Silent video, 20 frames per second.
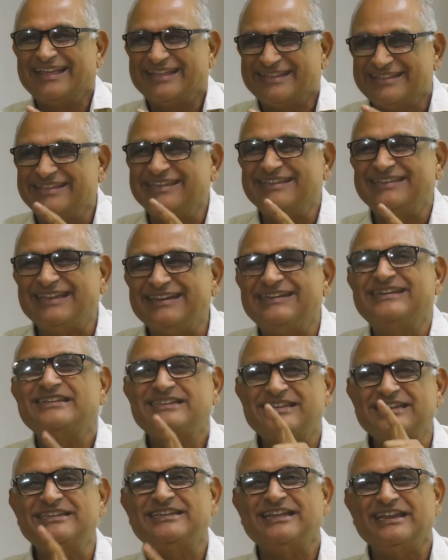this is a
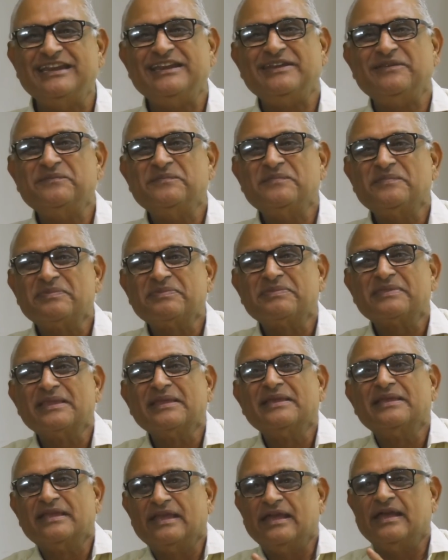decision
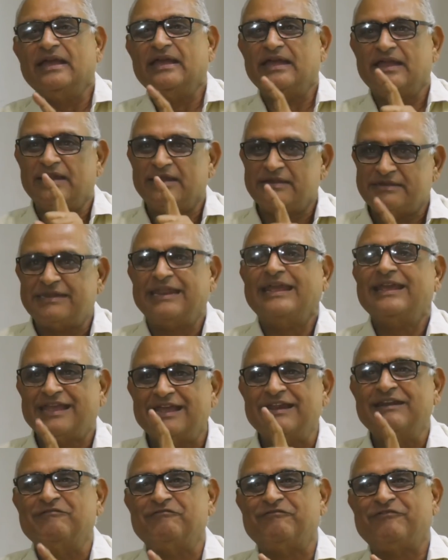uh,
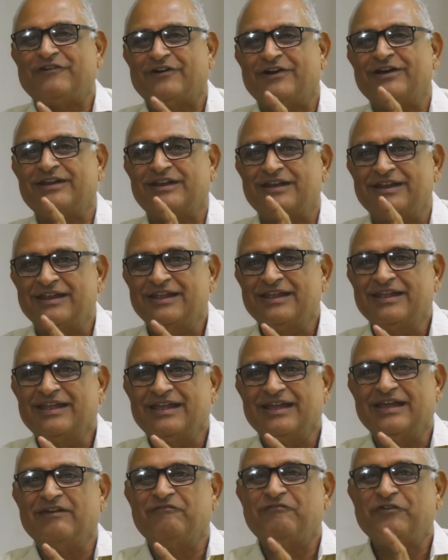taken for,
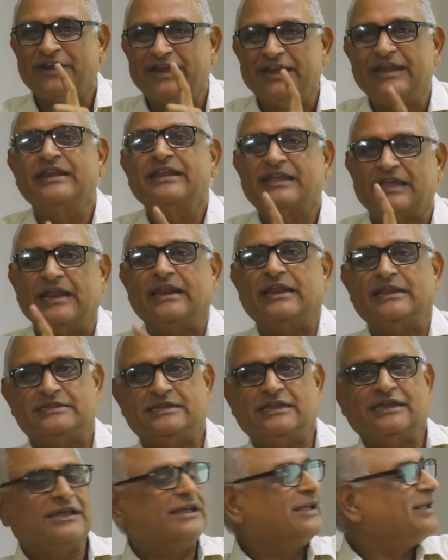uh, for
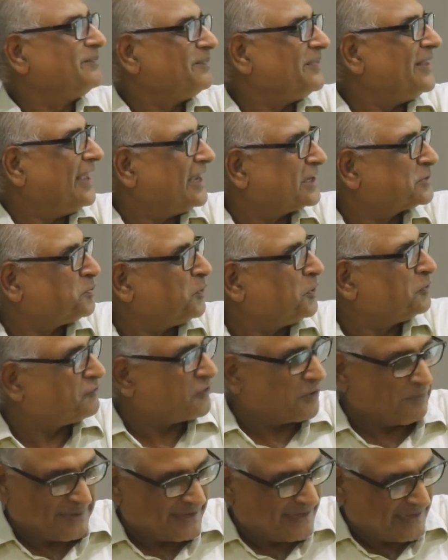encouraging export
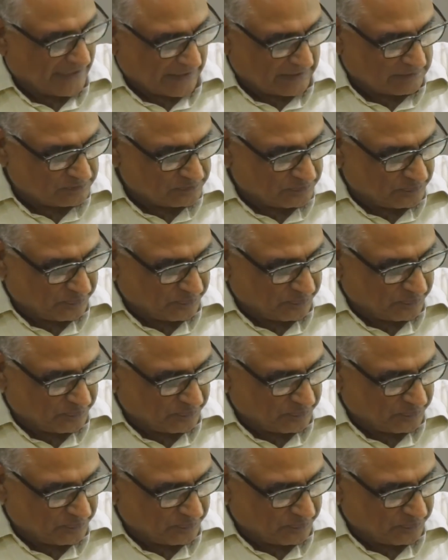from India.